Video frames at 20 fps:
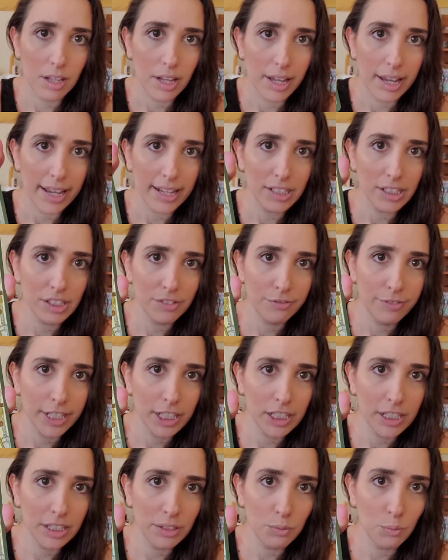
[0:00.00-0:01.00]
And it's
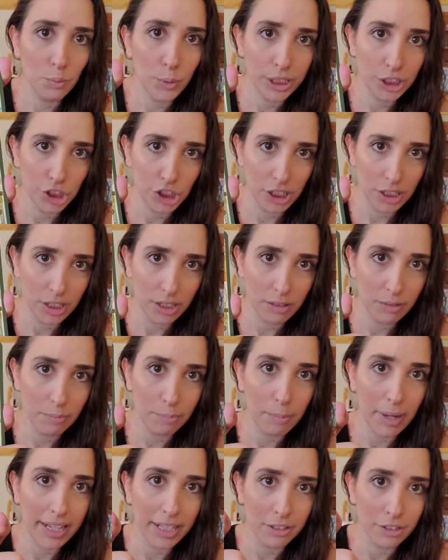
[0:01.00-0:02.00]
very witchy.
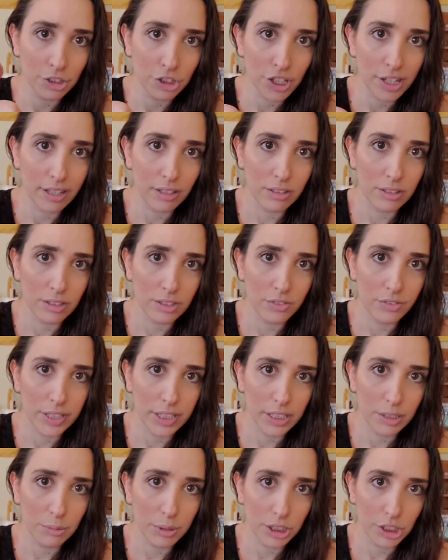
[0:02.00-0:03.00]
My inner child is
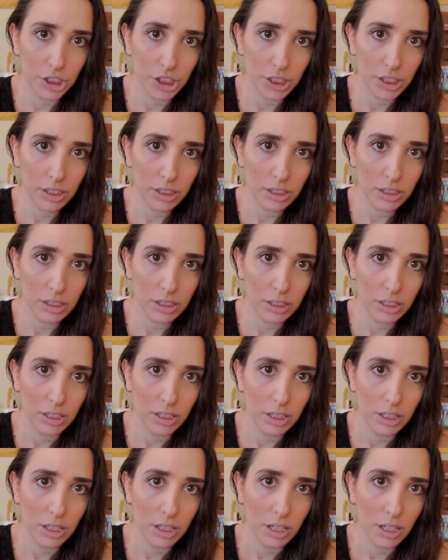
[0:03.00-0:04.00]
very witchy.
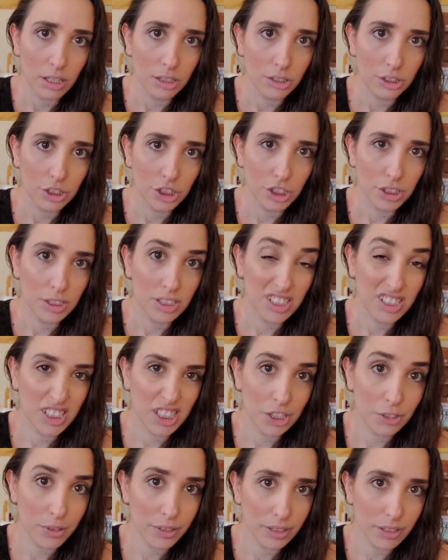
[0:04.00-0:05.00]
She
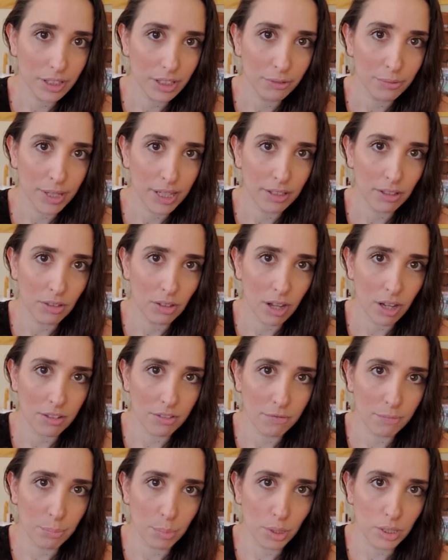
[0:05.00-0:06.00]
secretly read a lot
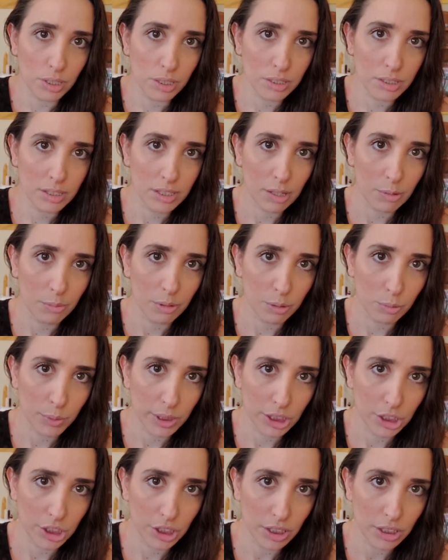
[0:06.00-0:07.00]
of books that were
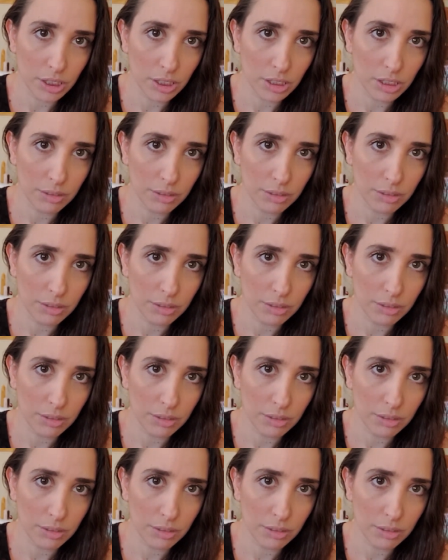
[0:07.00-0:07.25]
witchy.